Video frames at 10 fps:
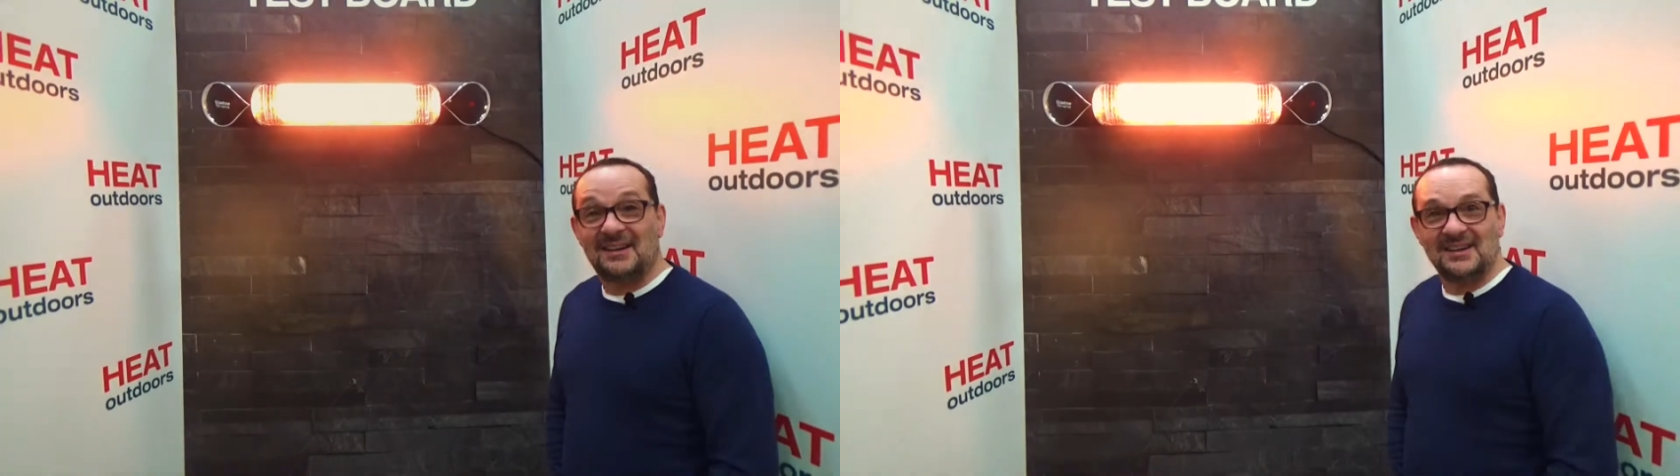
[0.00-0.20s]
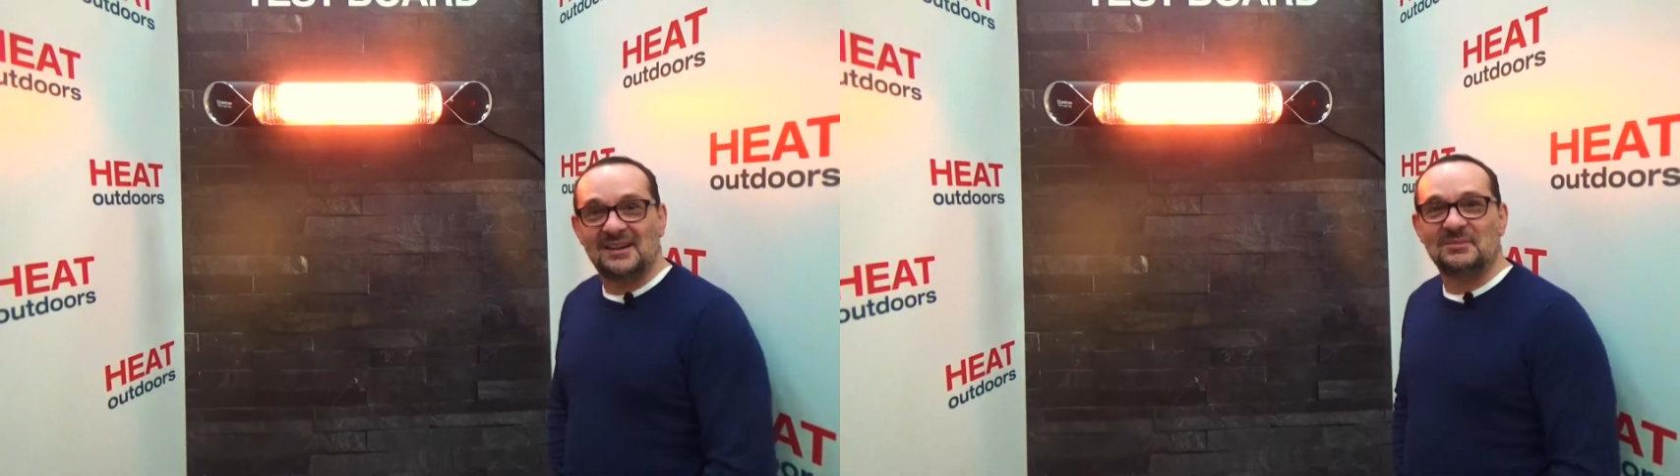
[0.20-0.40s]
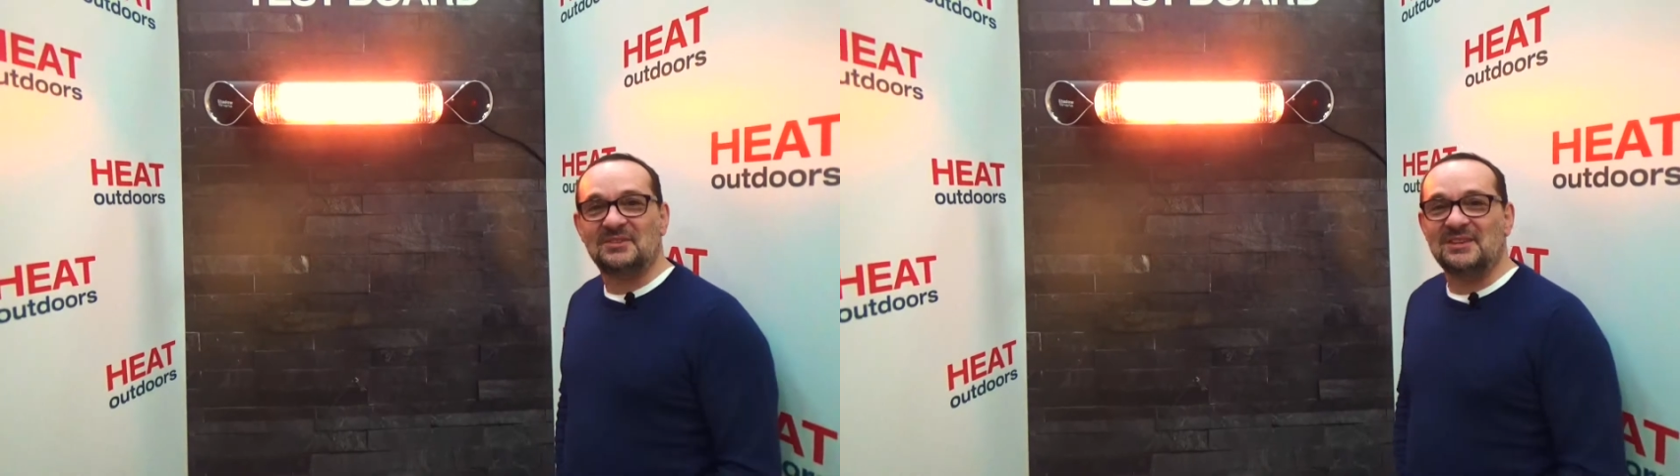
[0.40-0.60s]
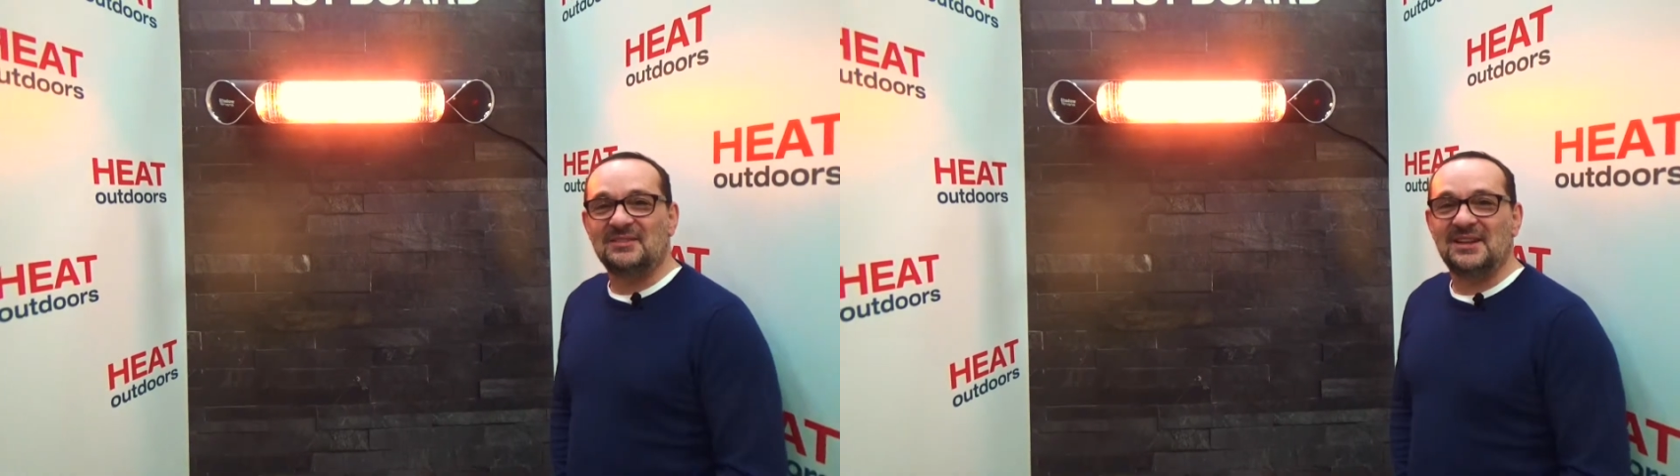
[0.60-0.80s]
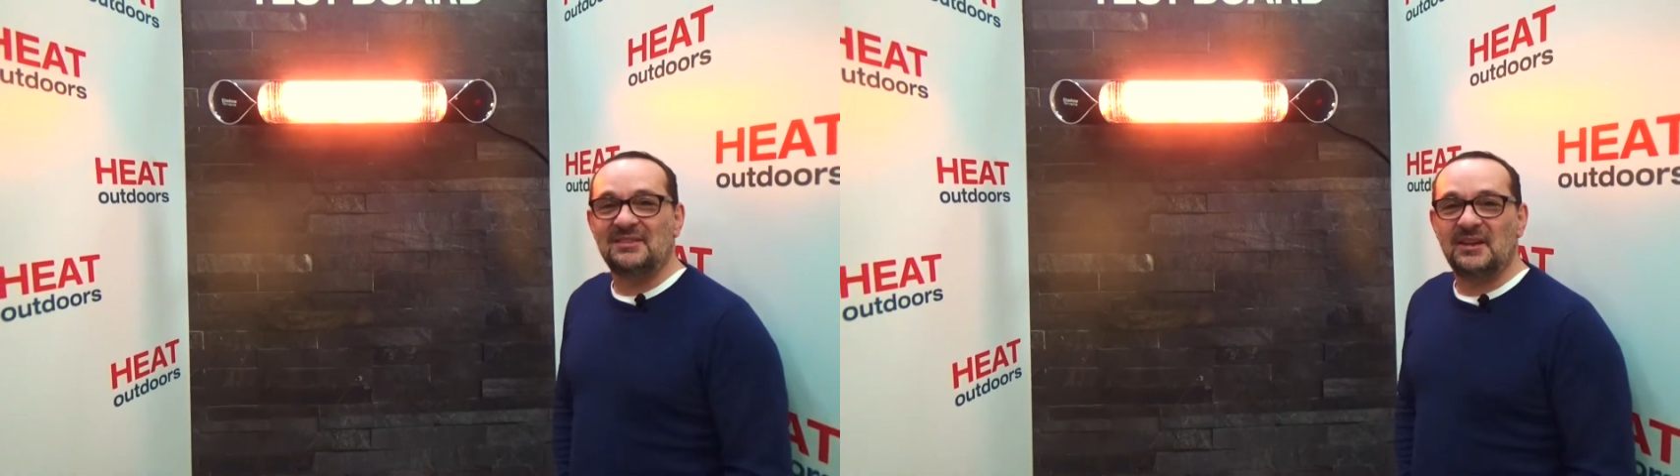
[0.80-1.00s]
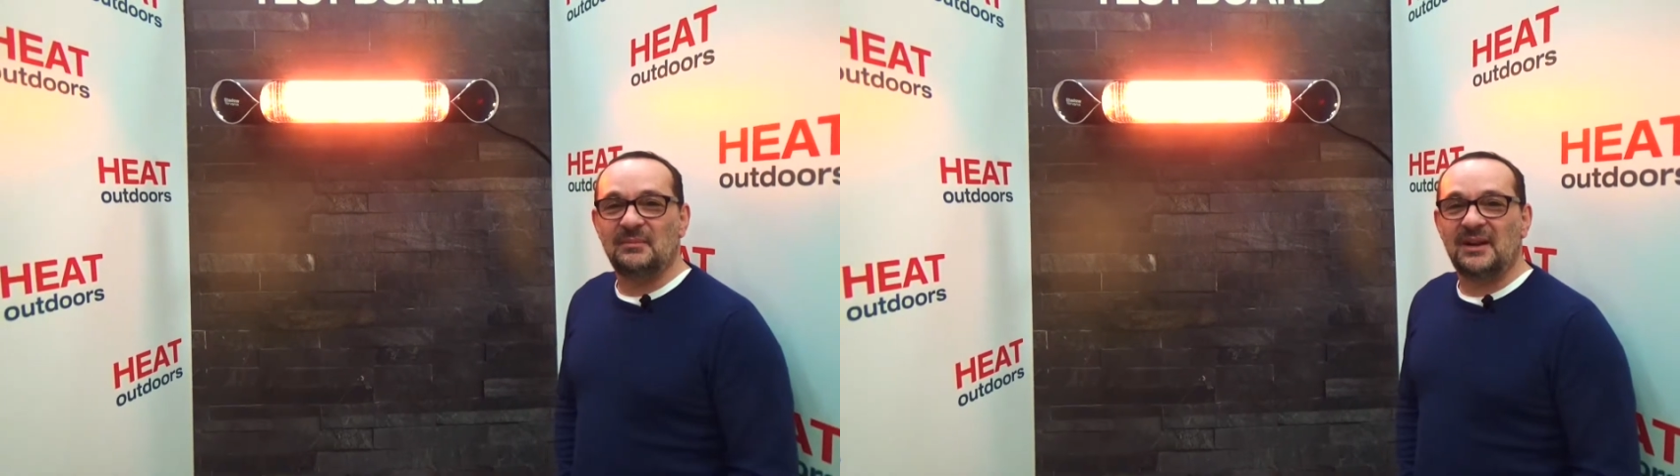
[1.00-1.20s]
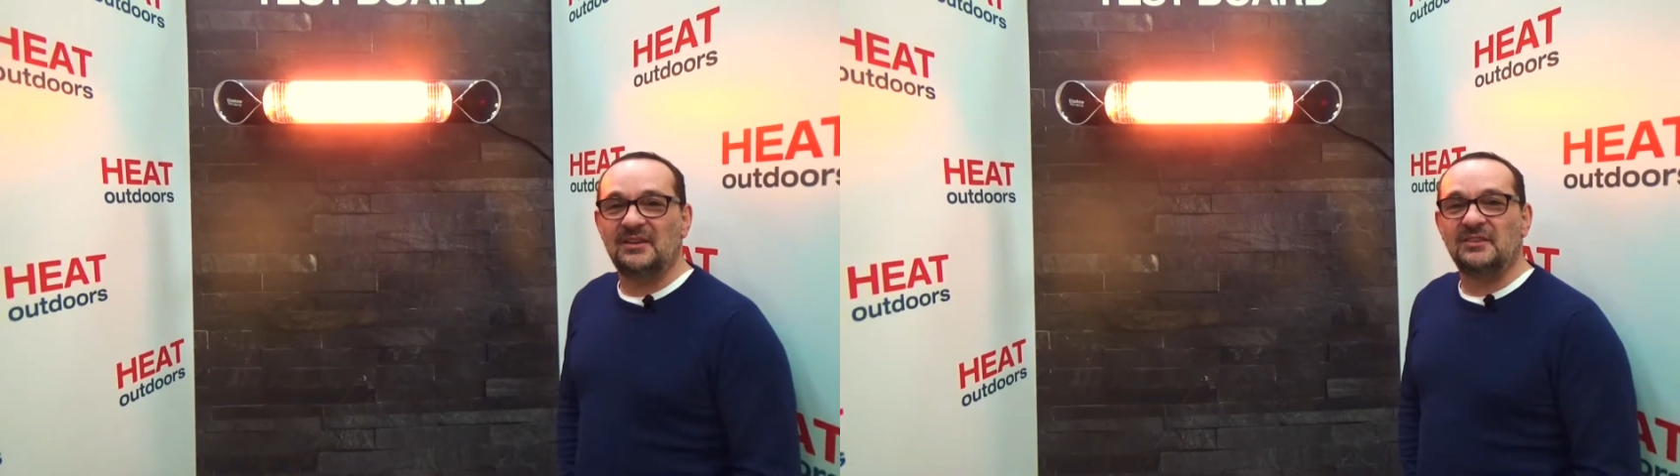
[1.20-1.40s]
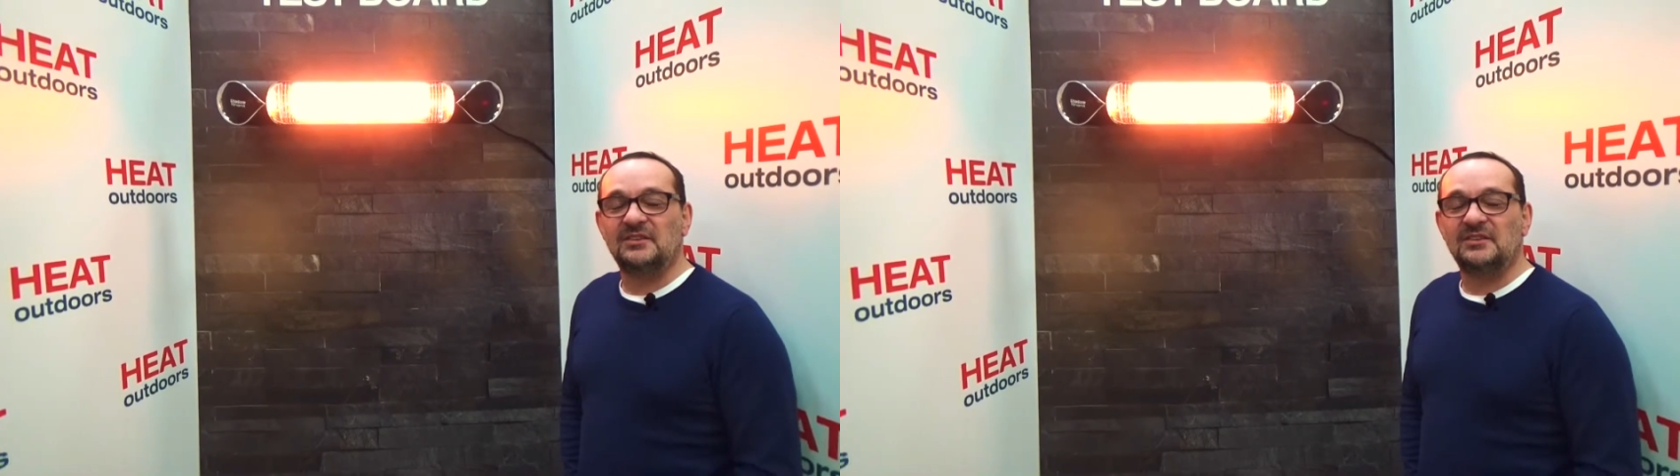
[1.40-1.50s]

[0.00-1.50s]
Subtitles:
Hi, I'm Stephen Levy, the Managing